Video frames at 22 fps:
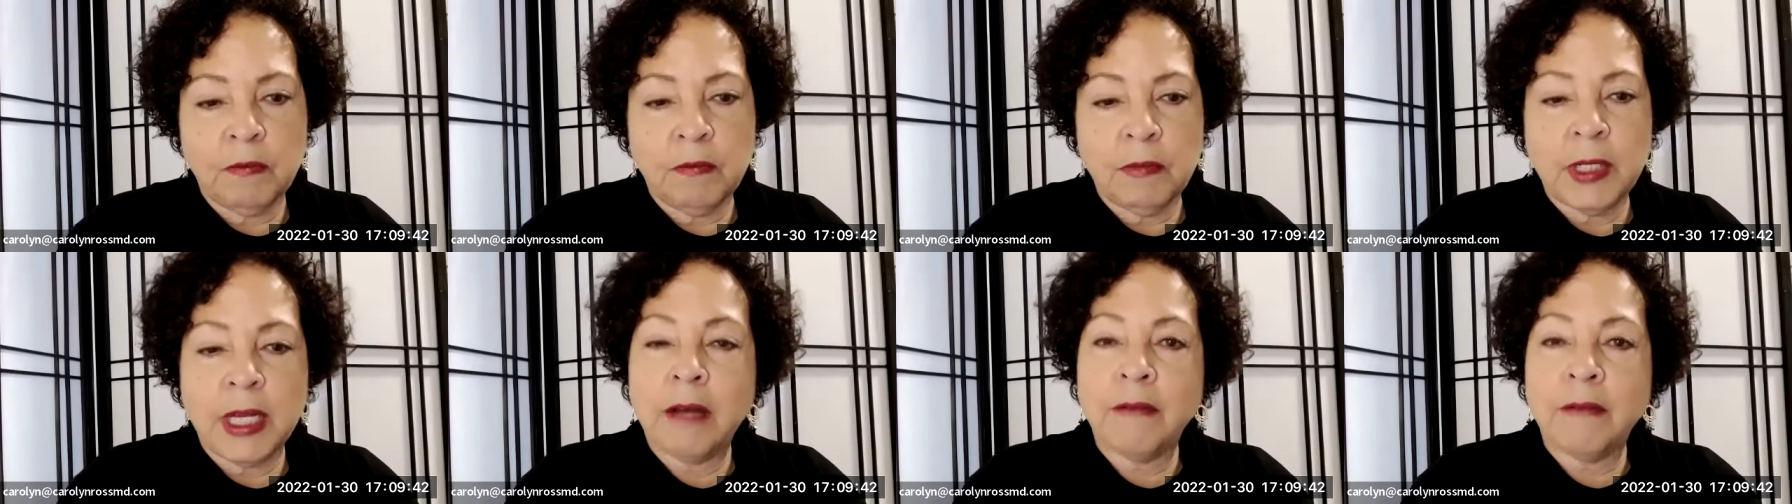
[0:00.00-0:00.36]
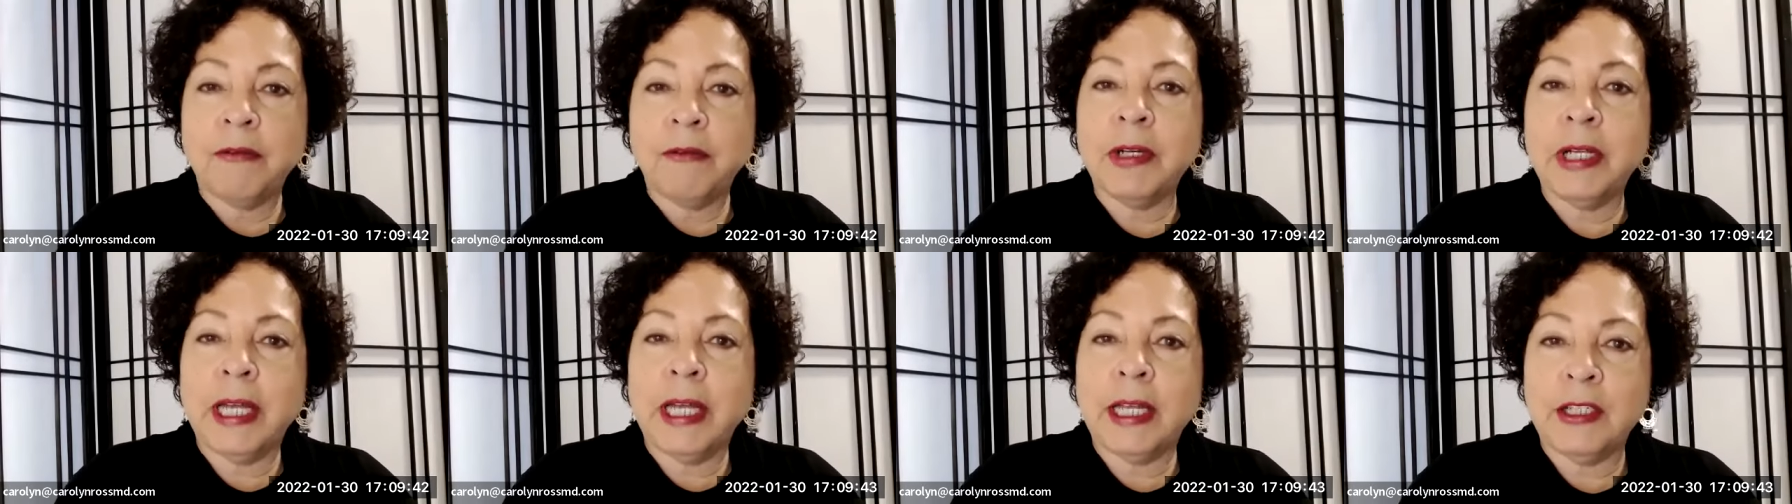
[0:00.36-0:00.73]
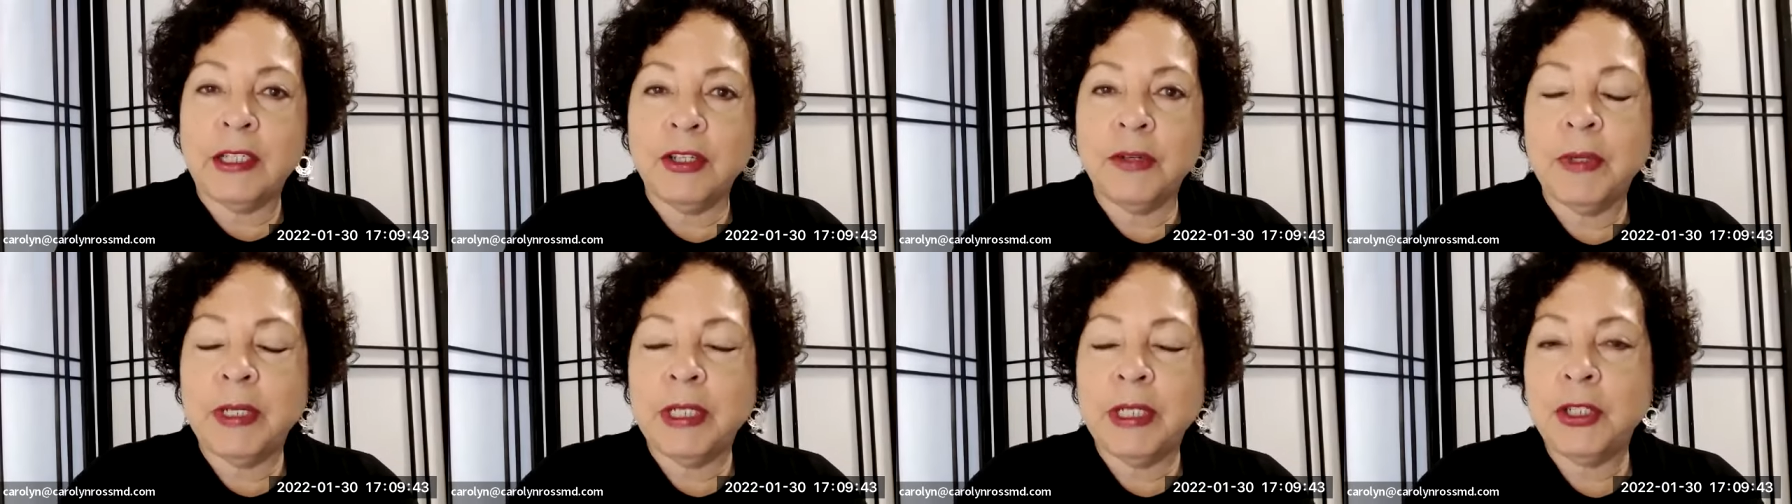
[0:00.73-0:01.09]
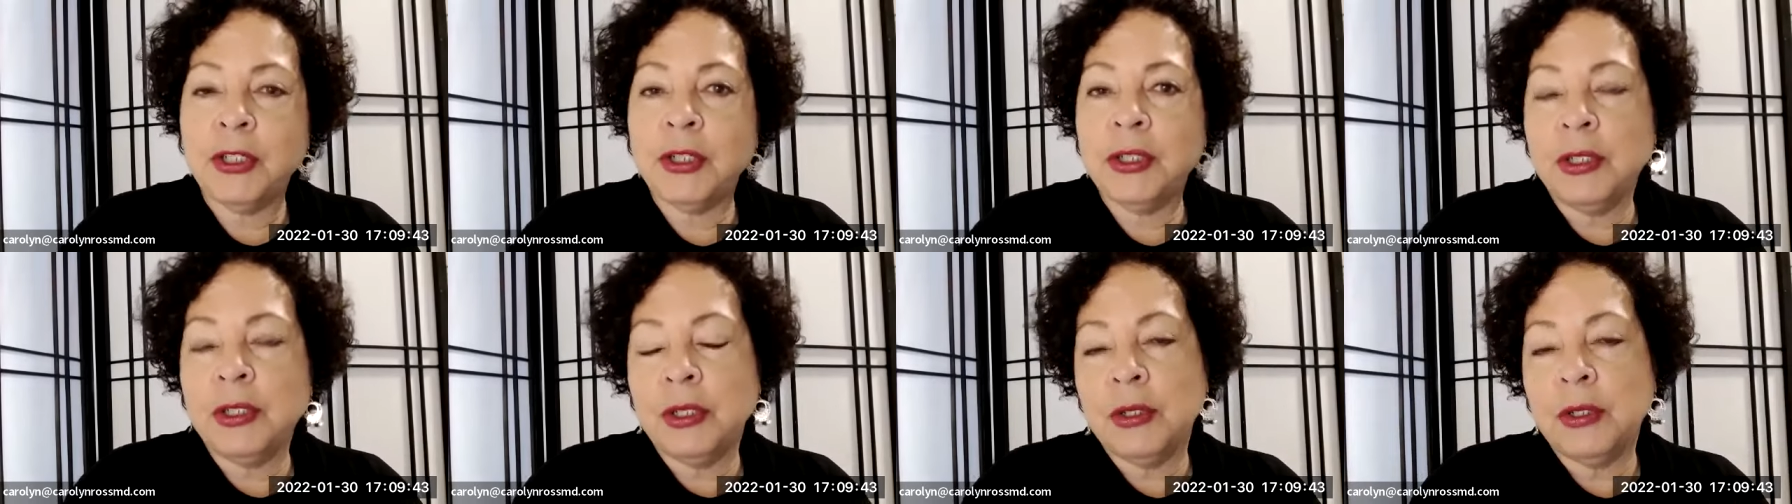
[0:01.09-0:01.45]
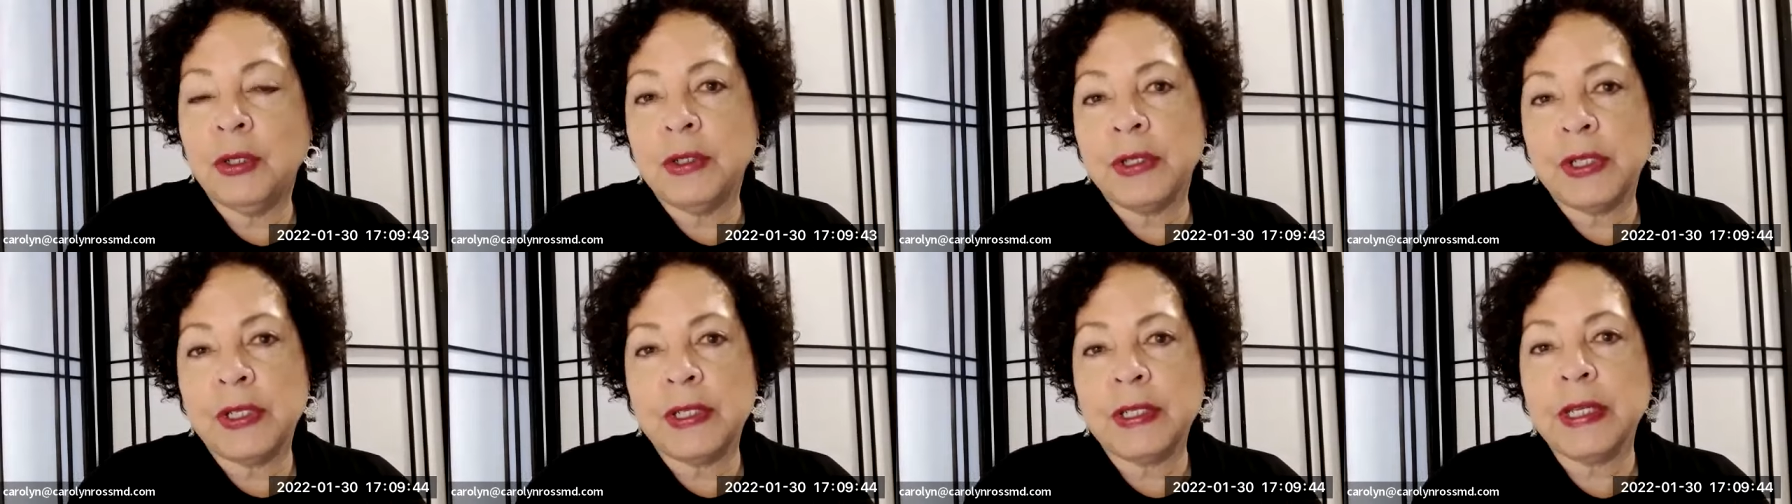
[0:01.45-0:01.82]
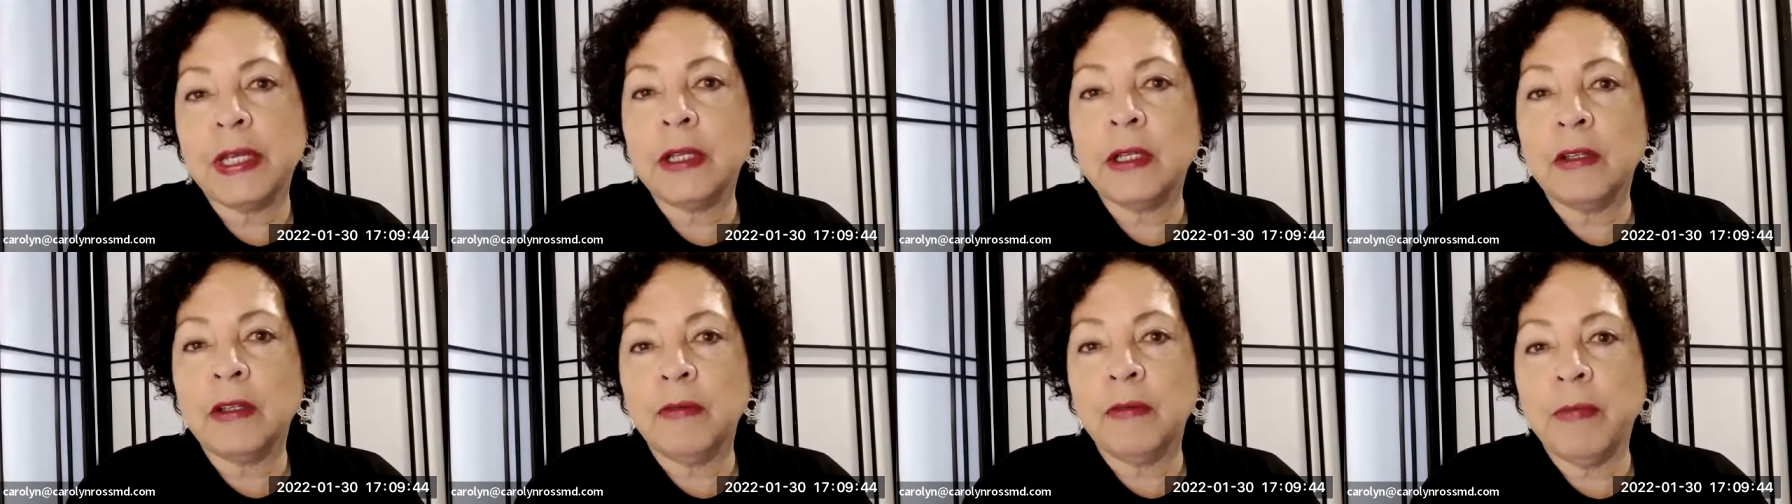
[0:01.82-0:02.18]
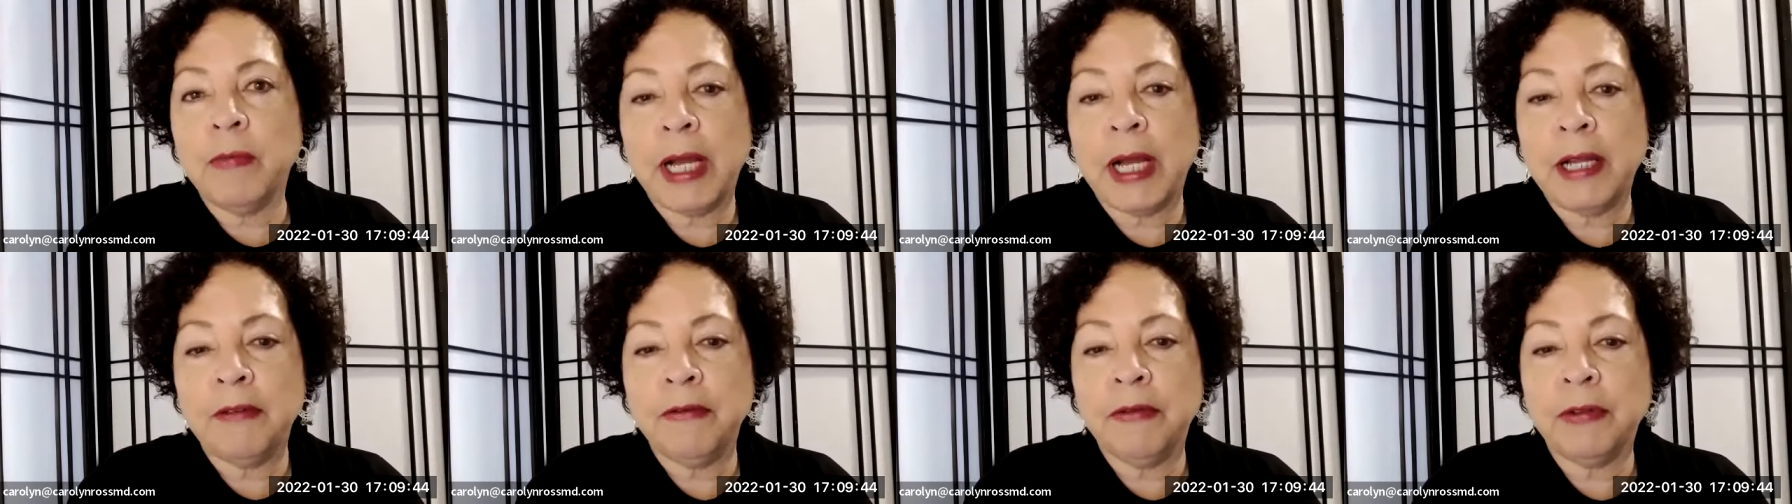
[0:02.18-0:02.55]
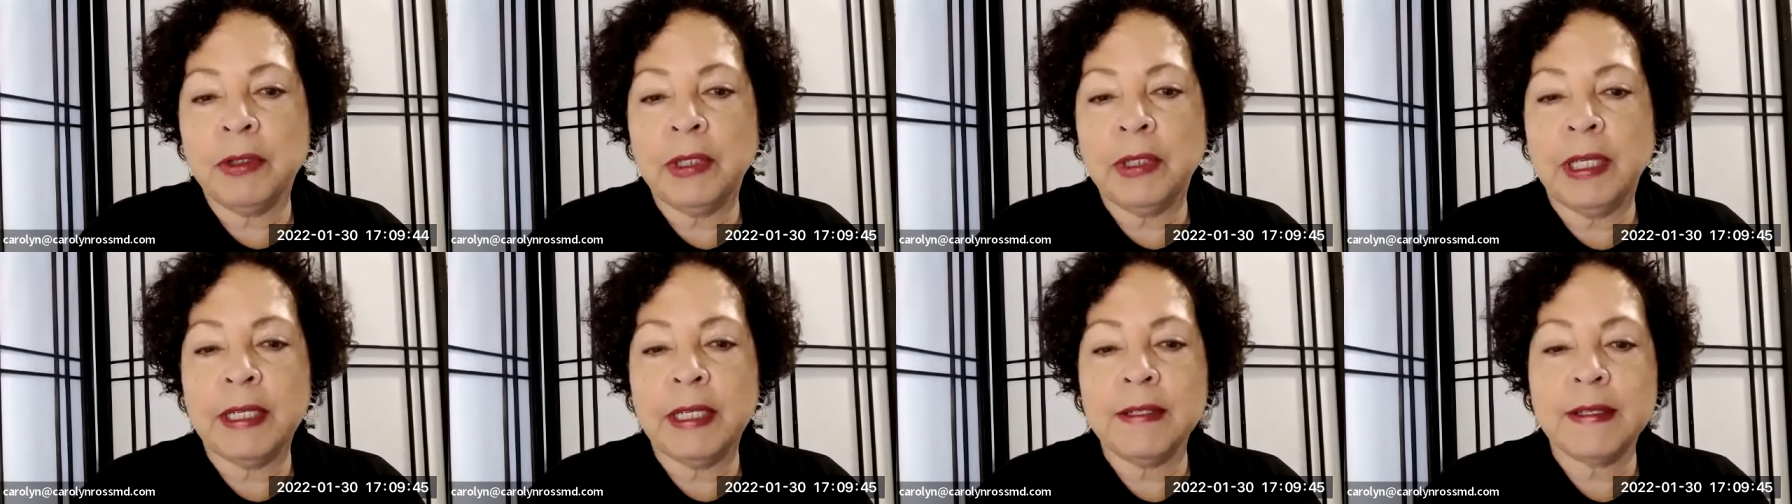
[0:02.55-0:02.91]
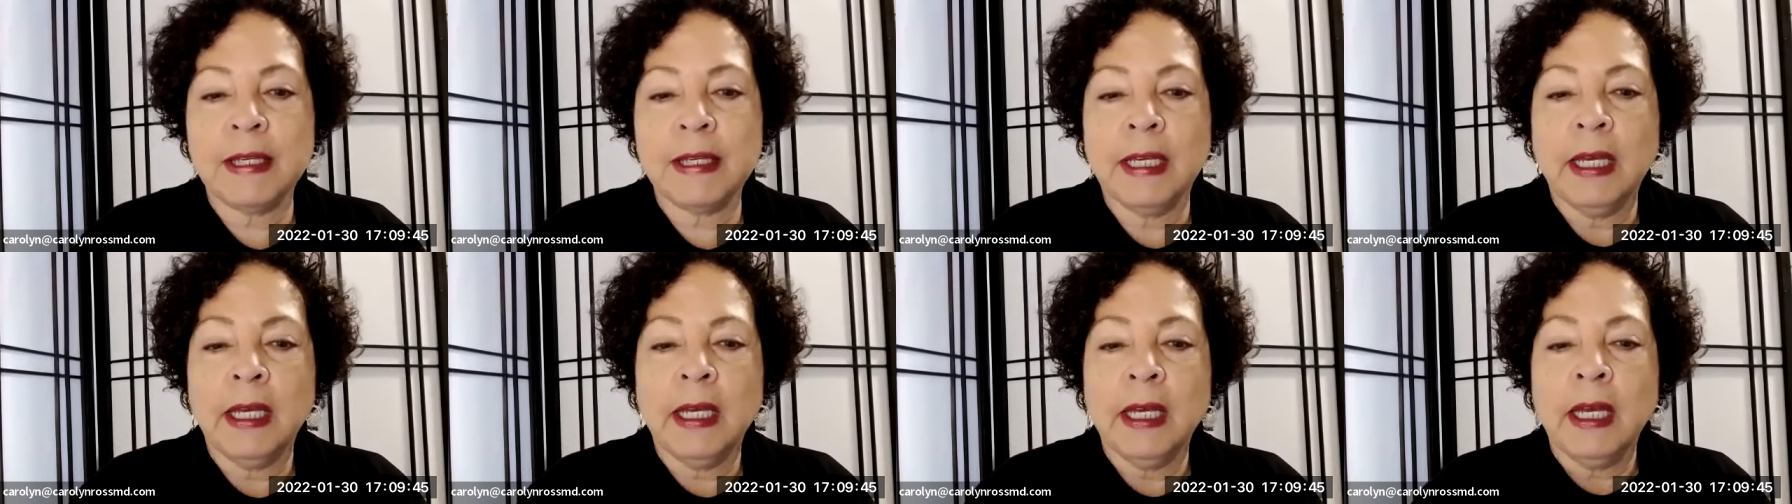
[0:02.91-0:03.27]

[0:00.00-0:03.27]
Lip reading: not forget to mention to you is the skill of mindfulness.